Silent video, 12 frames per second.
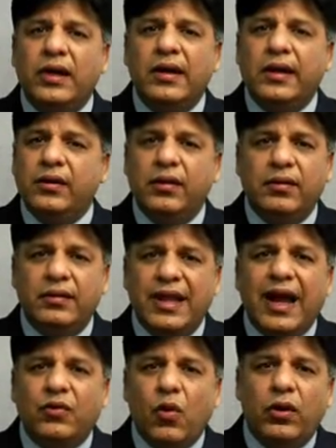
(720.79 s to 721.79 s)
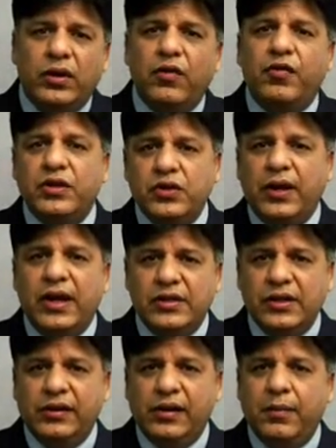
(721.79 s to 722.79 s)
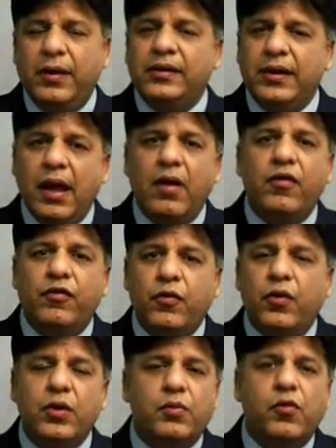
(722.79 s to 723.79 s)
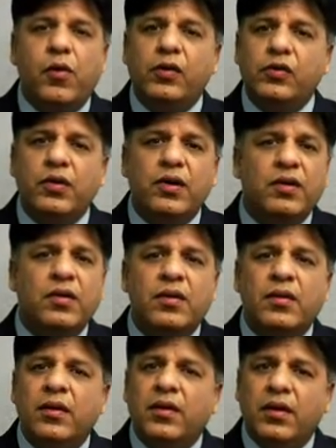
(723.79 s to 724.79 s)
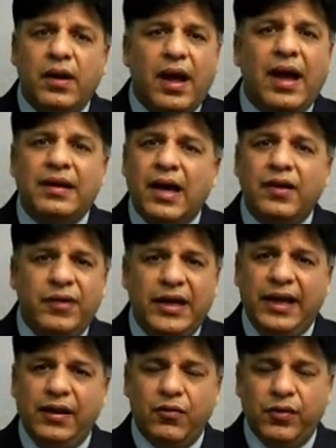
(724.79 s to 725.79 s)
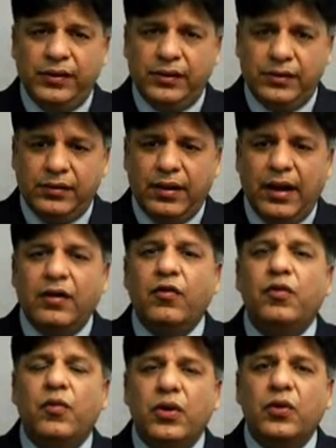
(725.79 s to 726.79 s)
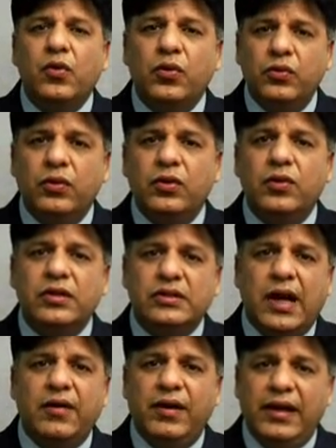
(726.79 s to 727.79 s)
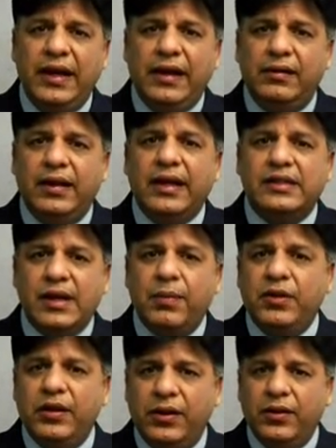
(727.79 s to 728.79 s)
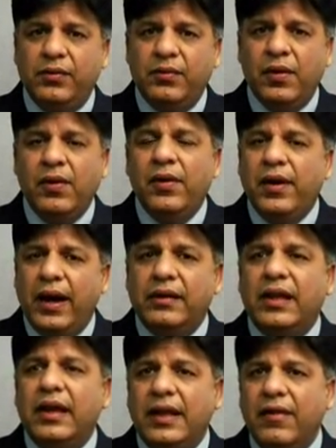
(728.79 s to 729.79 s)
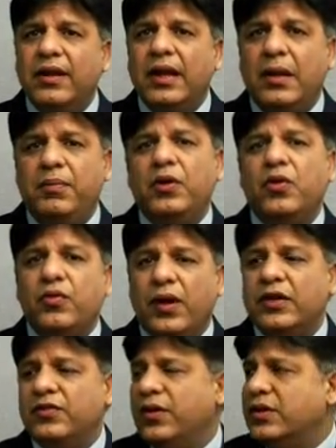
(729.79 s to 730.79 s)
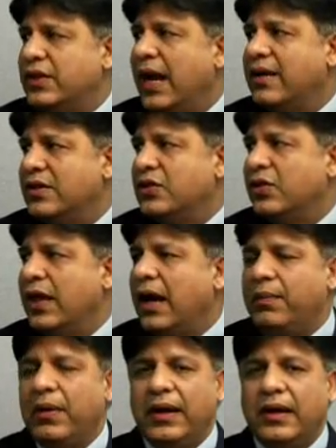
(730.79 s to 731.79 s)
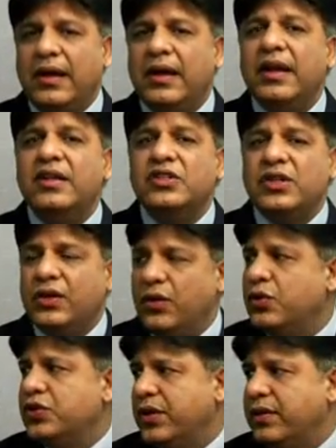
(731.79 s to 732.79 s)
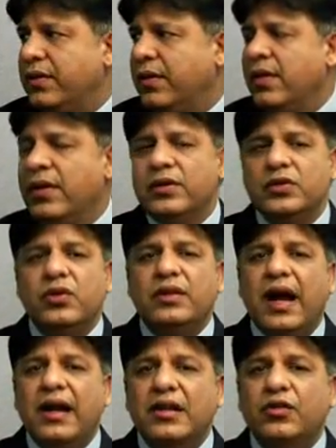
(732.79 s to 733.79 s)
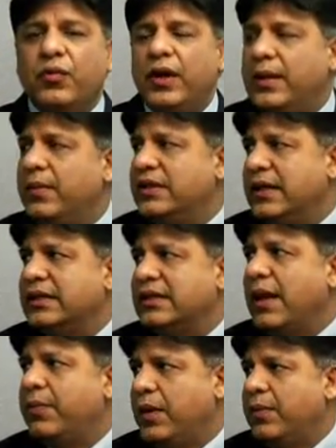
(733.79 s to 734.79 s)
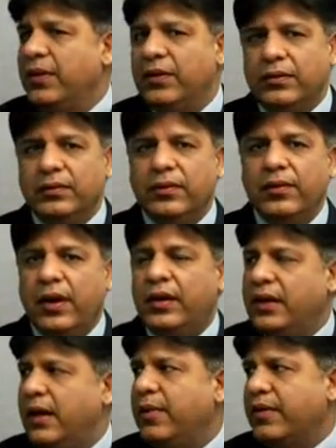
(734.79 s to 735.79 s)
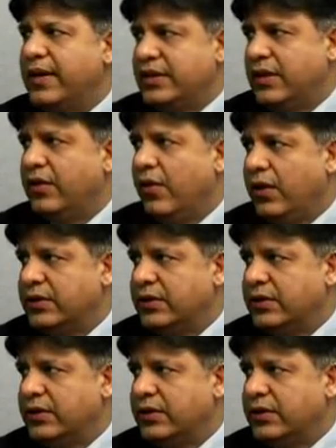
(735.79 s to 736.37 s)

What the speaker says: not getting that quality of education here. But now if you want to move on to an Ivy League over here, and if you want to go to this Ivy League, they accepted you, and then they will help you to transfer your status to that particular institution. So that is very much acceptable under immigration